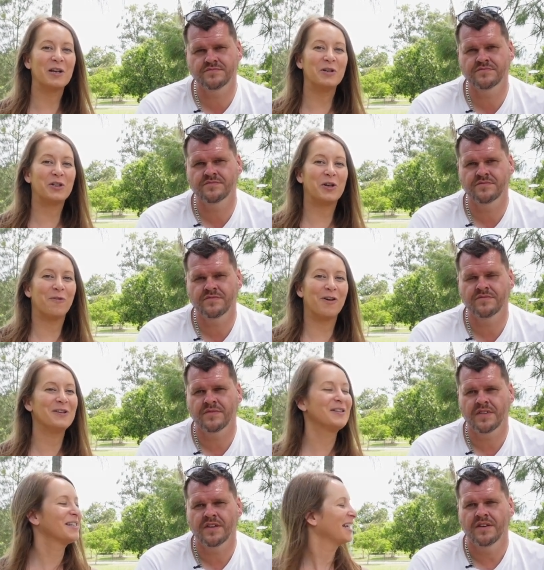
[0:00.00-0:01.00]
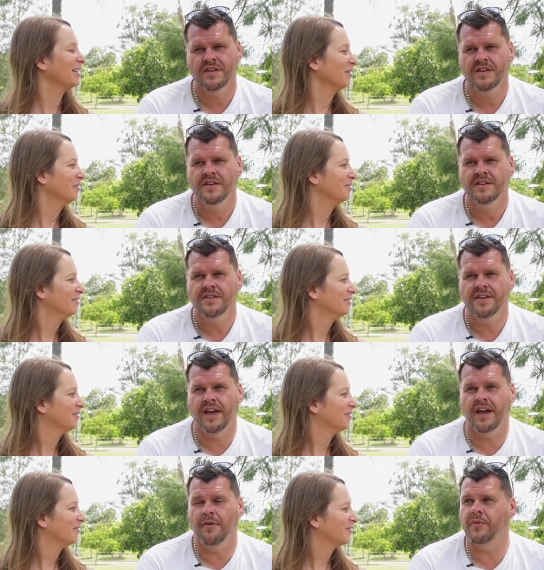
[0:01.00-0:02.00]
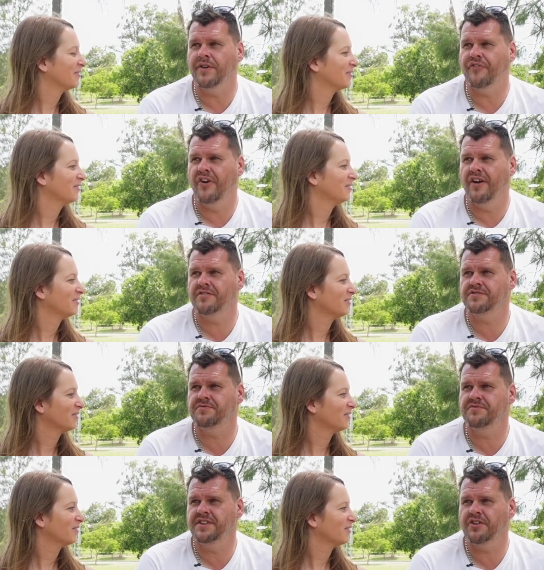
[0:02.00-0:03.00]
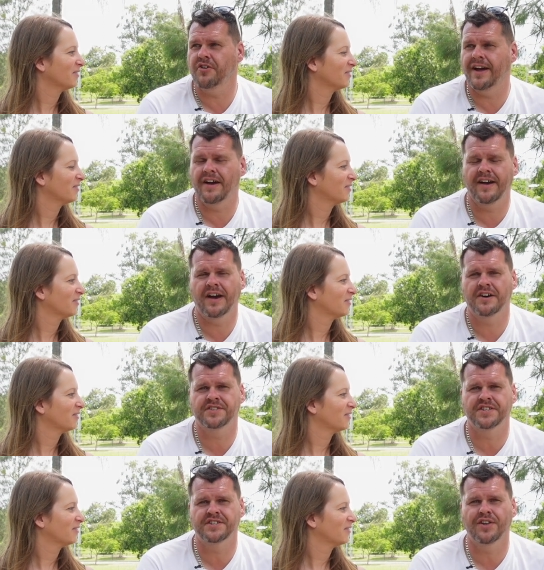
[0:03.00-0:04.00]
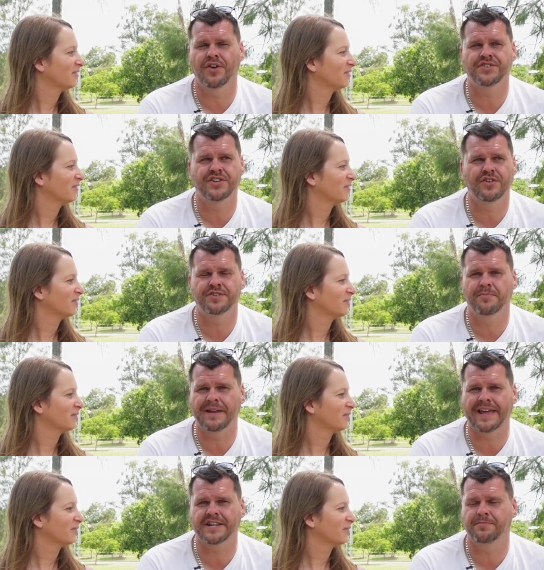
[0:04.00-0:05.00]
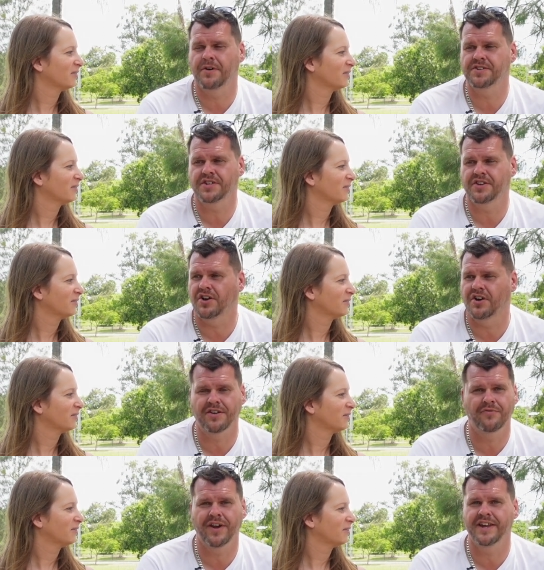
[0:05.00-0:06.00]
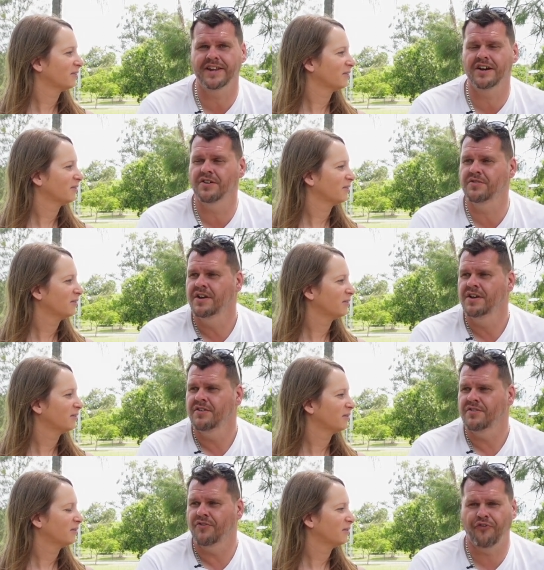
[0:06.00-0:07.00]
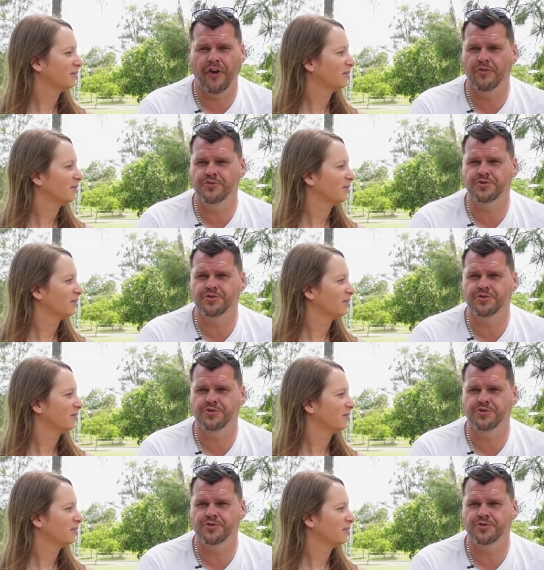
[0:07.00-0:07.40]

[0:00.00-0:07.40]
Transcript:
Speaker 1: lose your phone signal.
Speaker 2: Yeah, and we found near our house there's lots and lots of black spots, so you can't get radio, phone